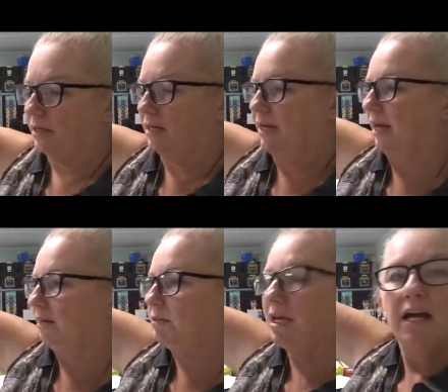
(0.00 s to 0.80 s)

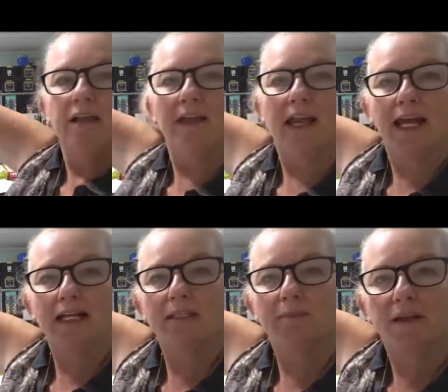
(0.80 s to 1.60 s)
names, their
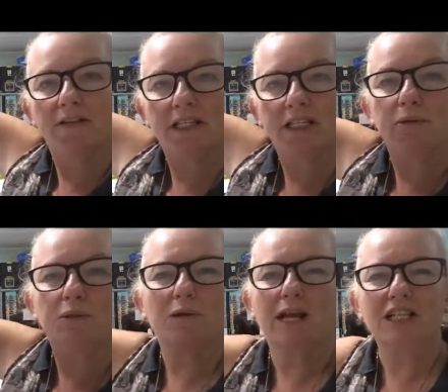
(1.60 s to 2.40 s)
latest math test,
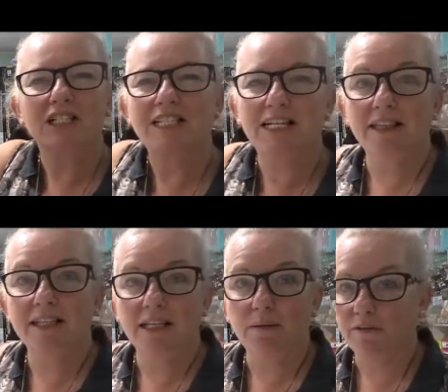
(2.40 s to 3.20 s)
which we'd actually done the
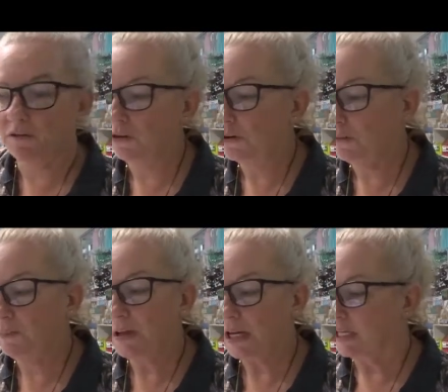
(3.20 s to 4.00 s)
day before.
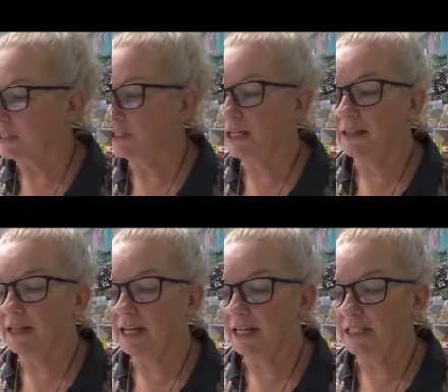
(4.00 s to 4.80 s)
So I take
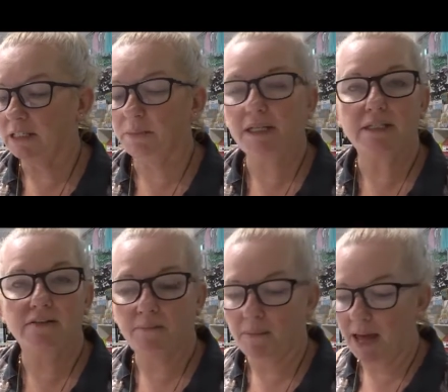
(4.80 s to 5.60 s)
their latest piece
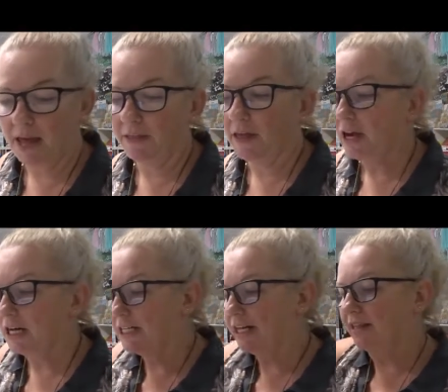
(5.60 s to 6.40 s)
of math, I
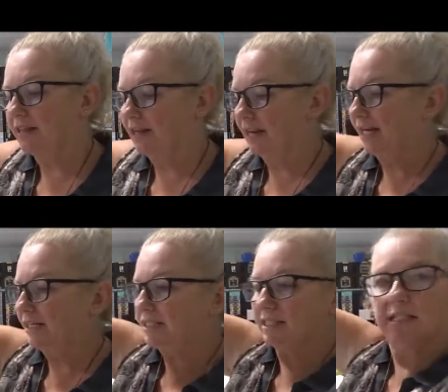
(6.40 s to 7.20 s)
take their
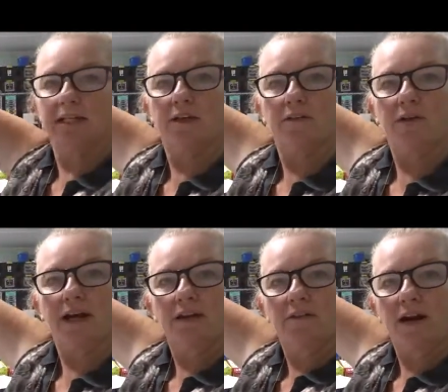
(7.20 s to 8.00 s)
latest
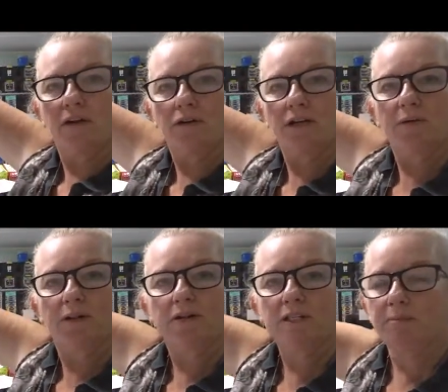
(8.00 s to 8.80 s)
running record,
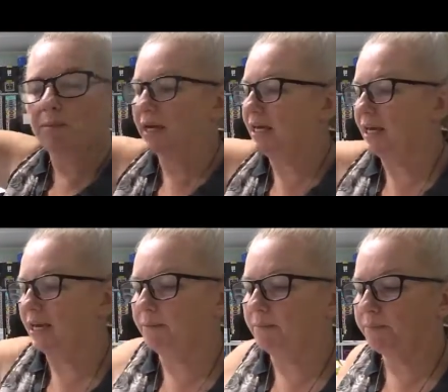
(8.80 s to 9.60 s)
whether it's a
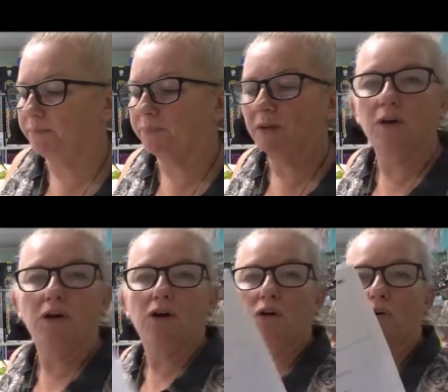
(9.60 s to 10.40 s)
PM
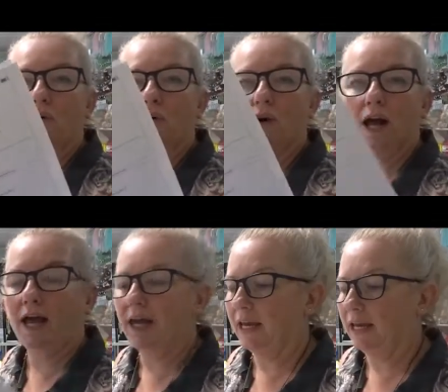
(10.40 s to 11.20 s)
or
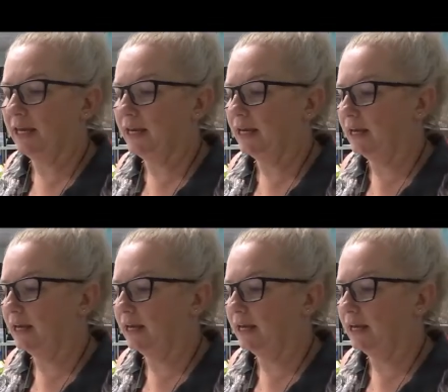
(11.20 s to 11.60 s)
a